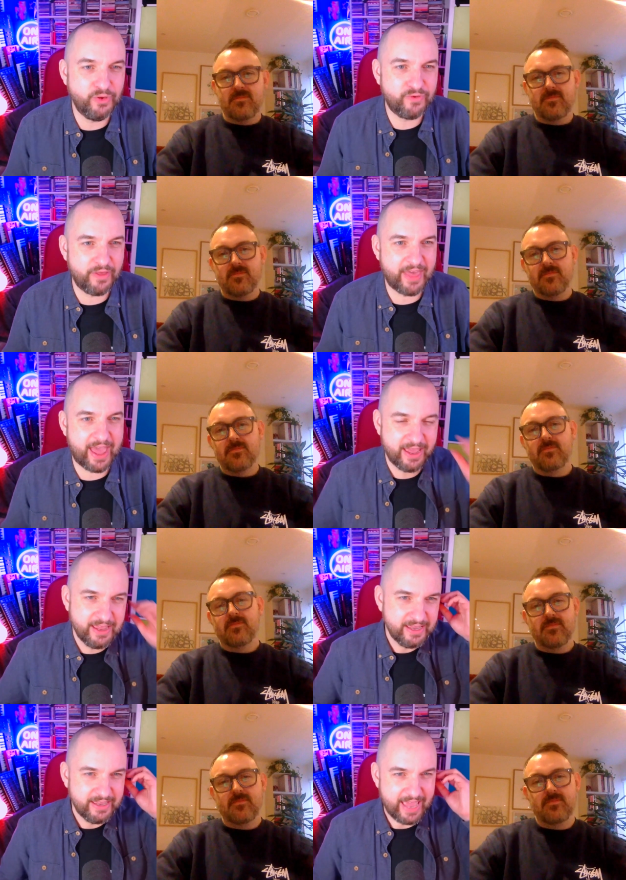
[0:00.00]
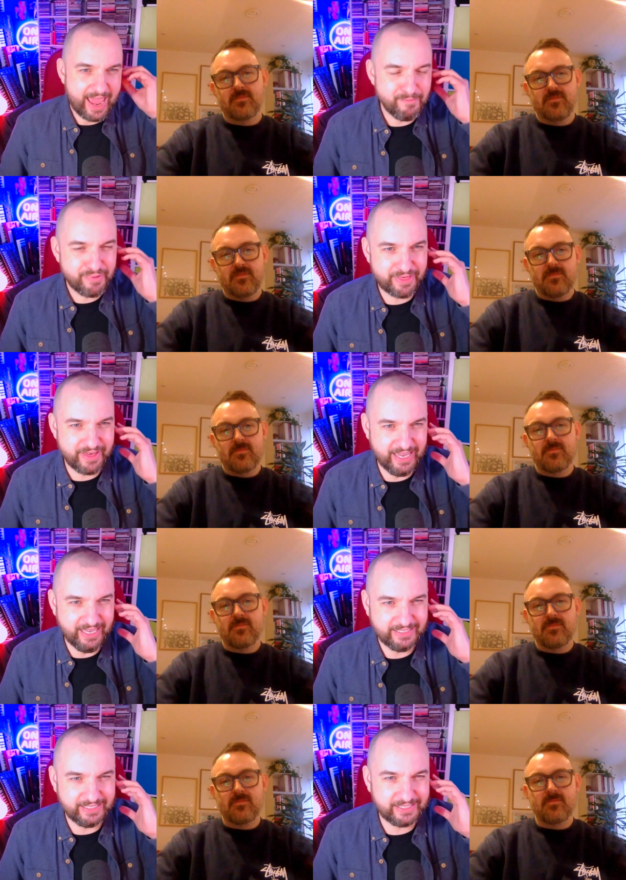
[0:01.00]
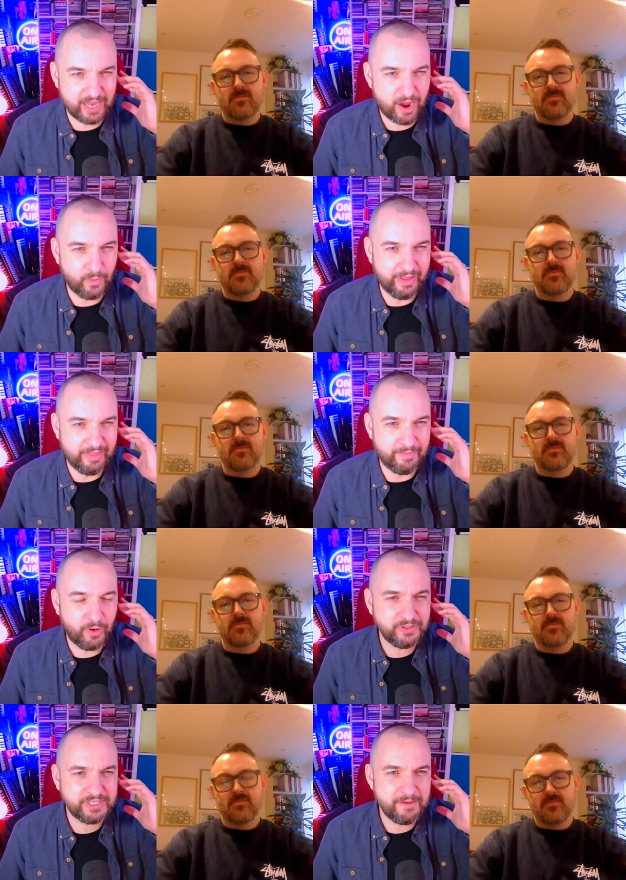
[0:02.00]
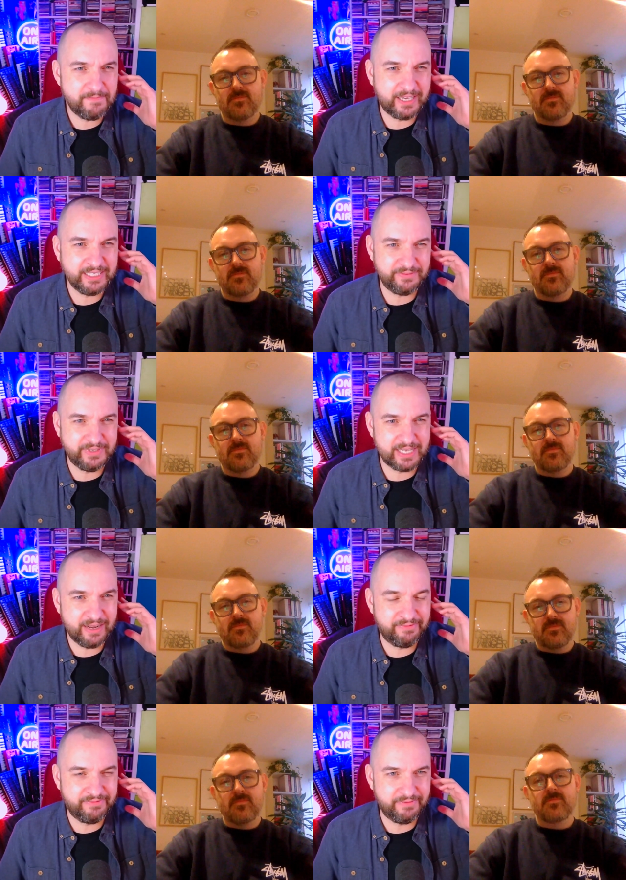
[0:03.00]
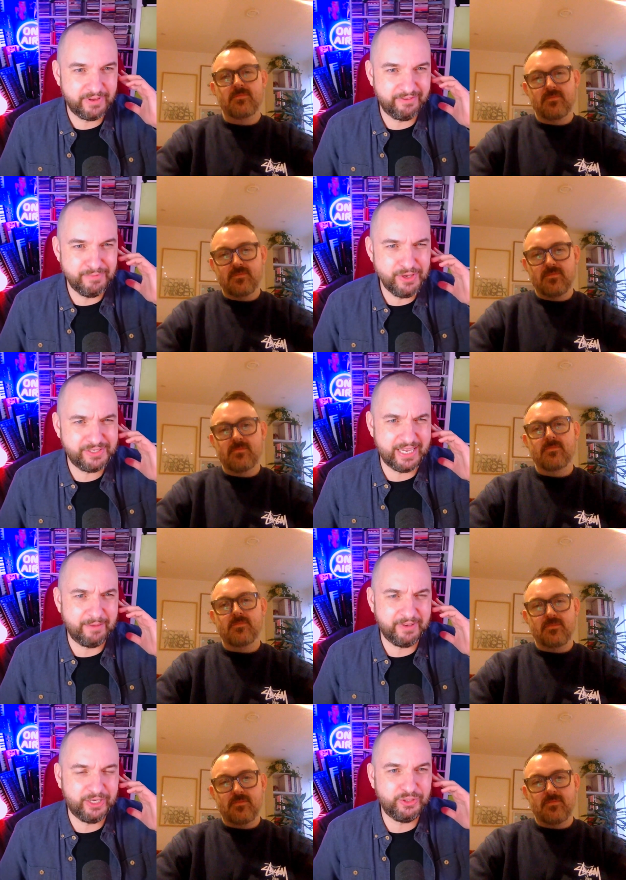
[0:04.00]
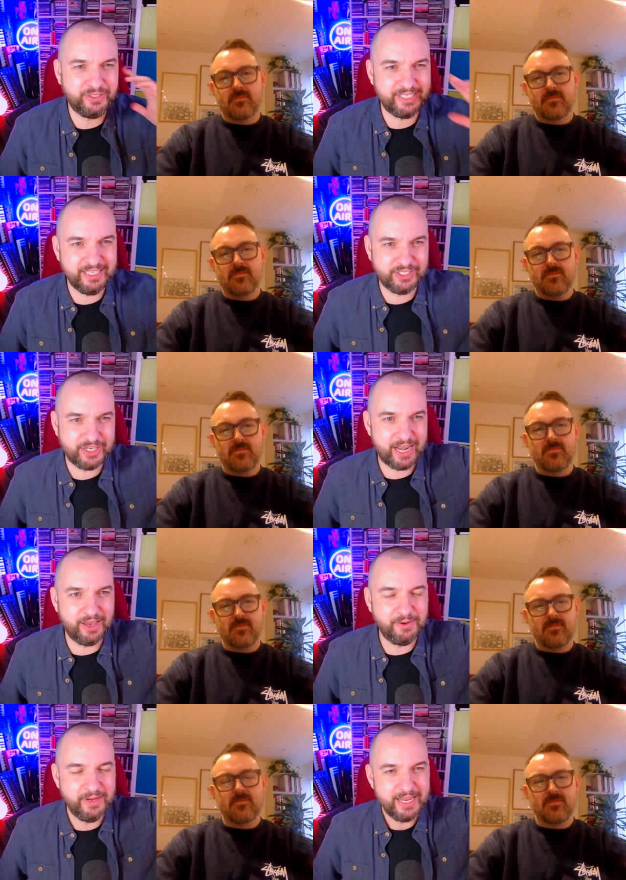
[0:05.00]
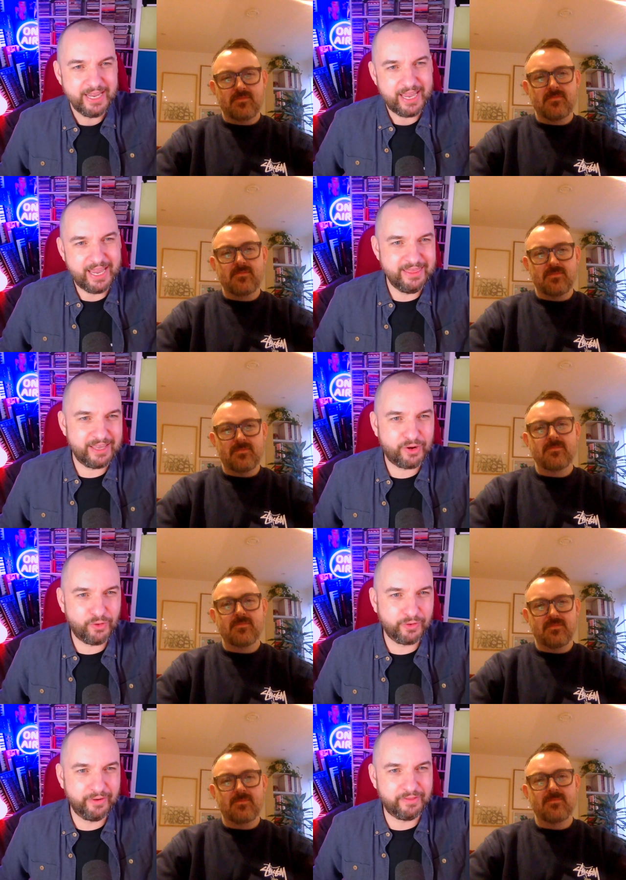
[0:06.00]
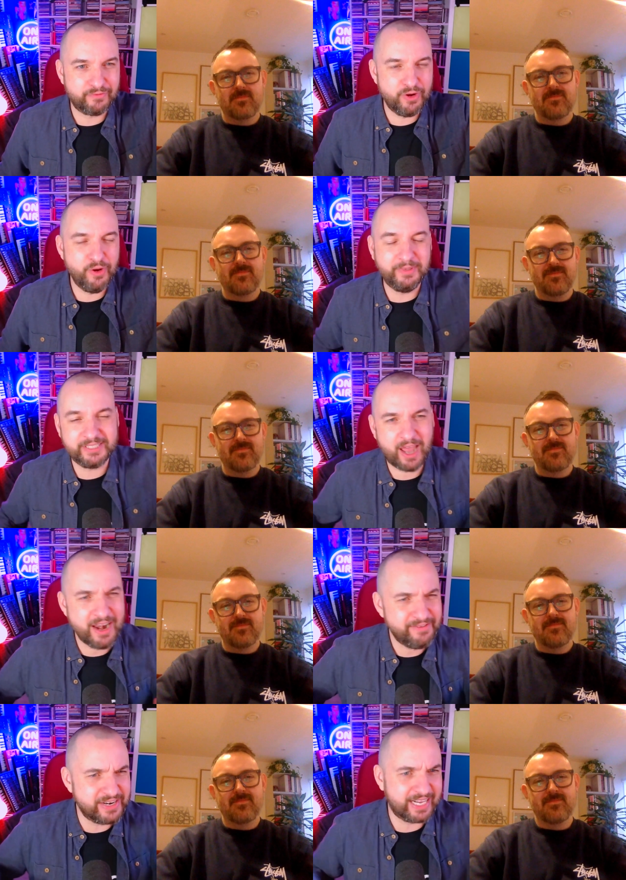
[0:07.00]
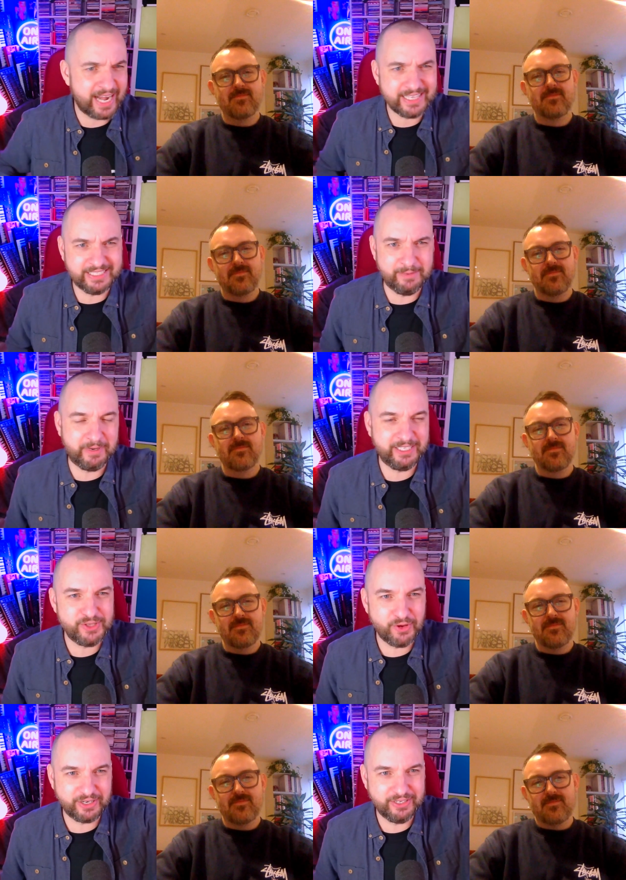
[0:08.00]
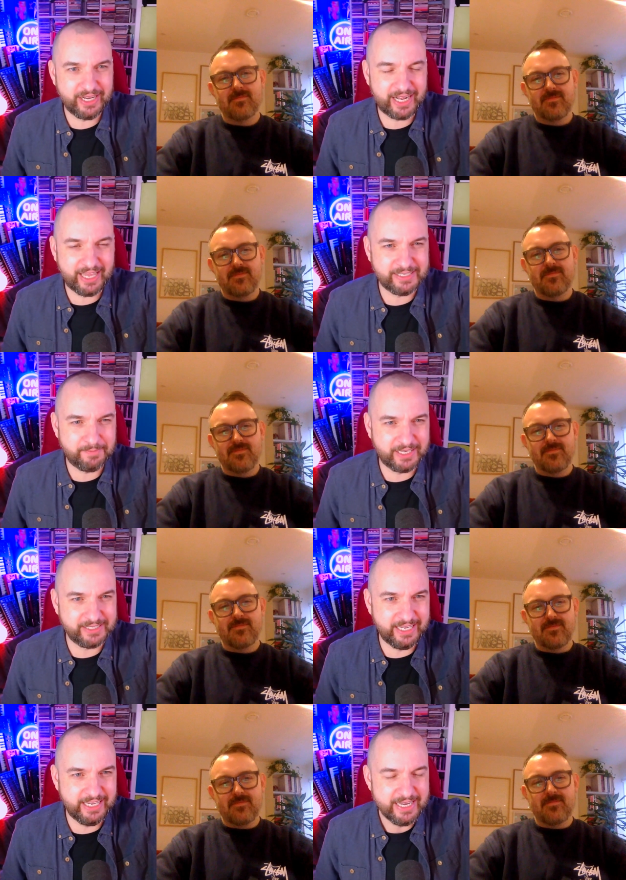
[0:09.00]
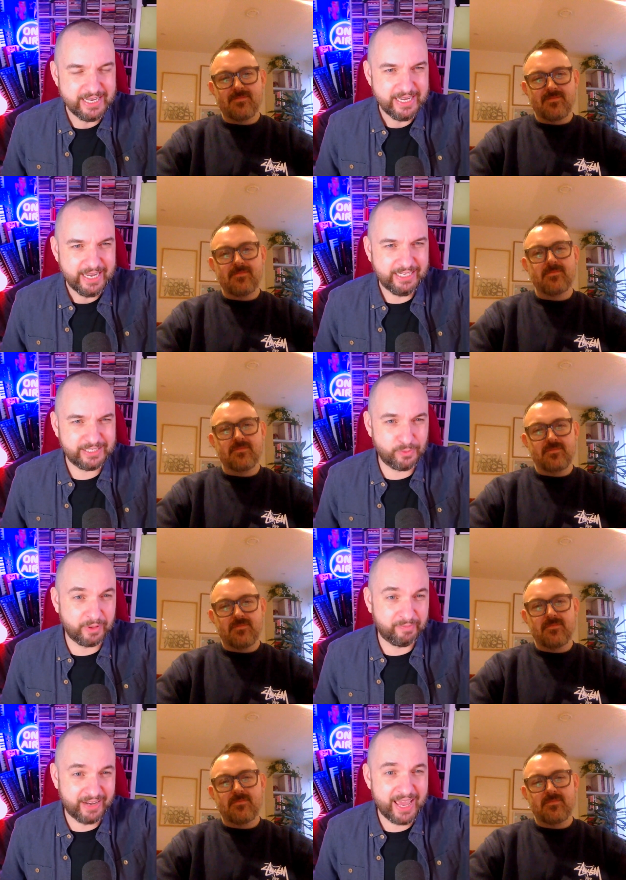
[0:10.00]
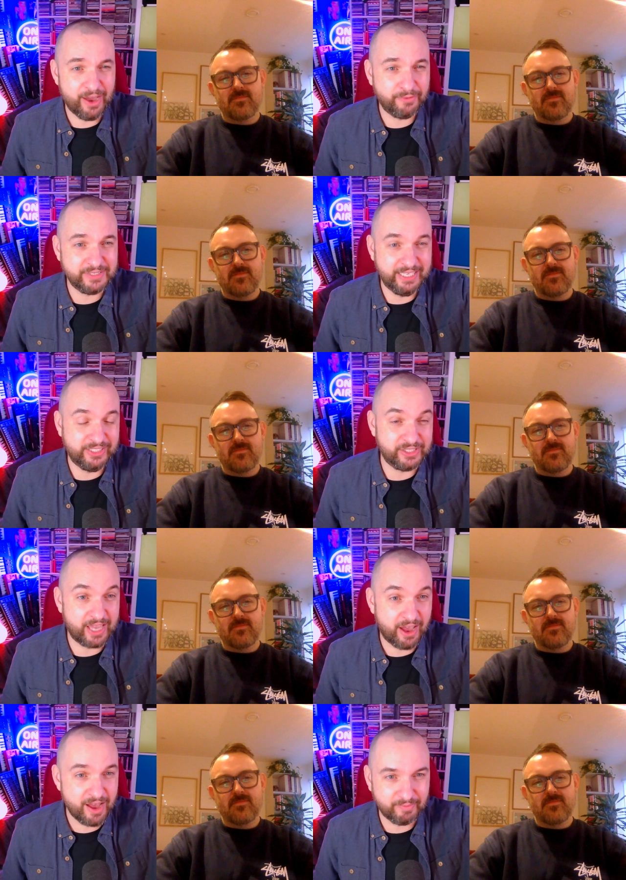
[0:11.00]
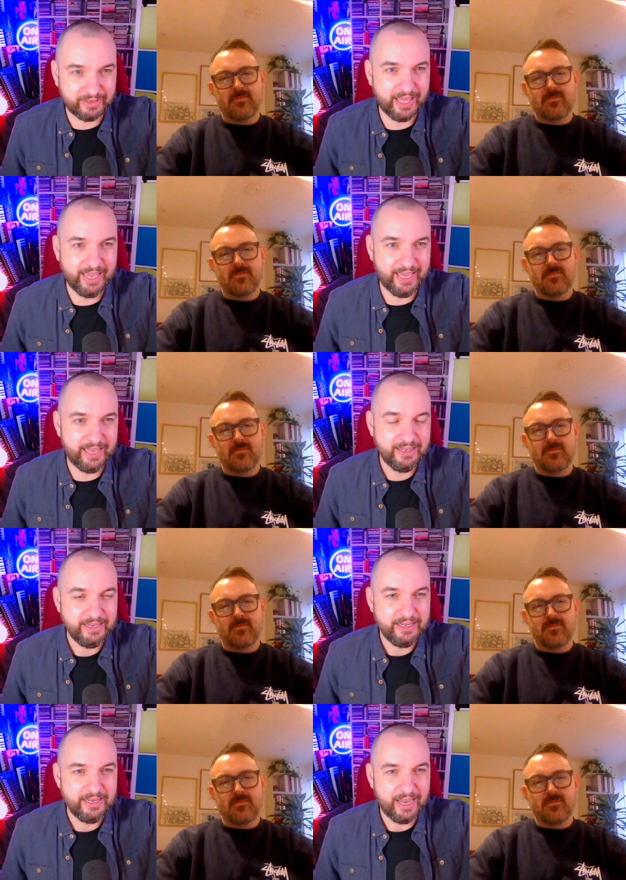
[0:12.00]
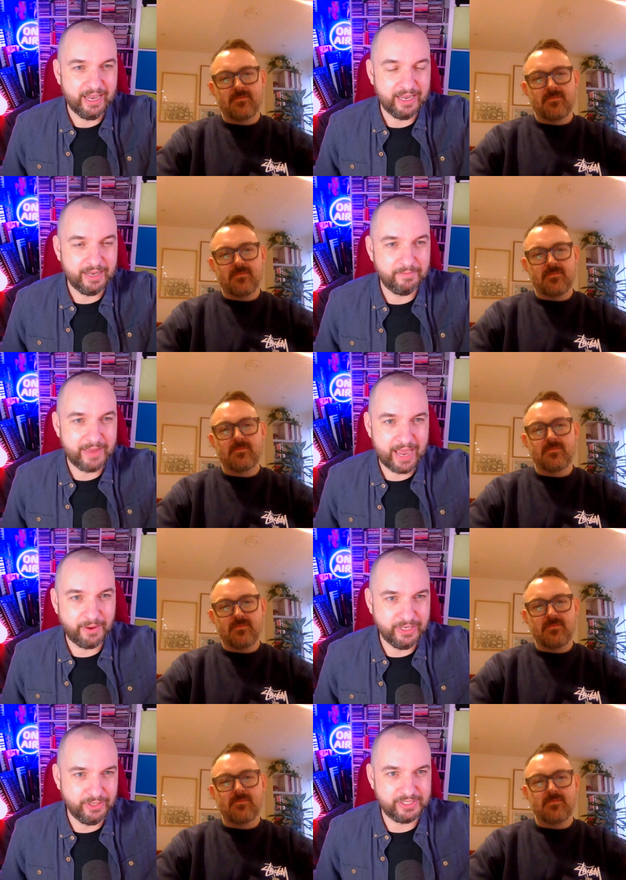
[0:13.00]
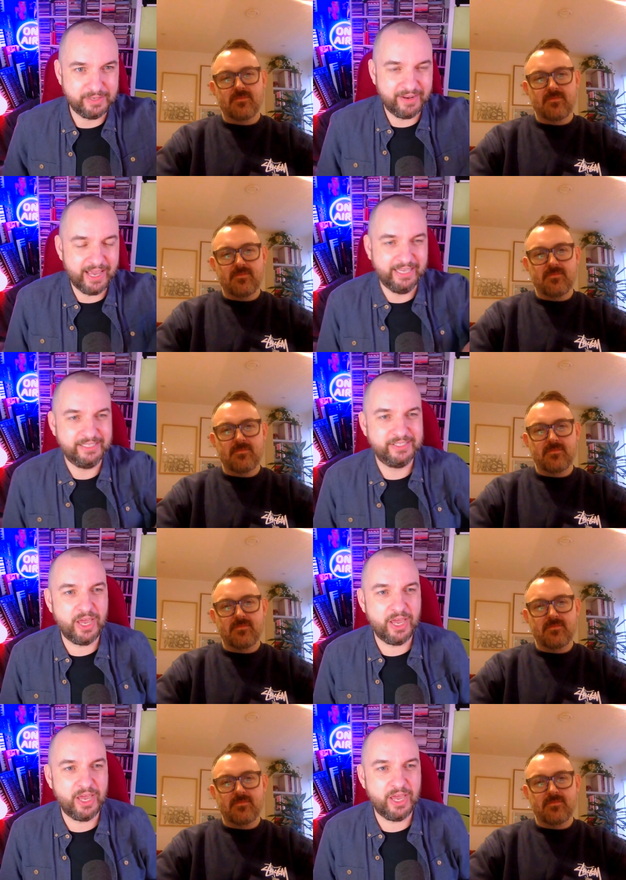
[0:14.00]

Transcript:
Speaker 1: you've got that empathy to start with, but also because of his love of music. Because you see the cello in the corner of the room, it's kind of neglected, but it's not neglected because he he doesn't want to play it. Obviously, he just can't play it um, how he used to play.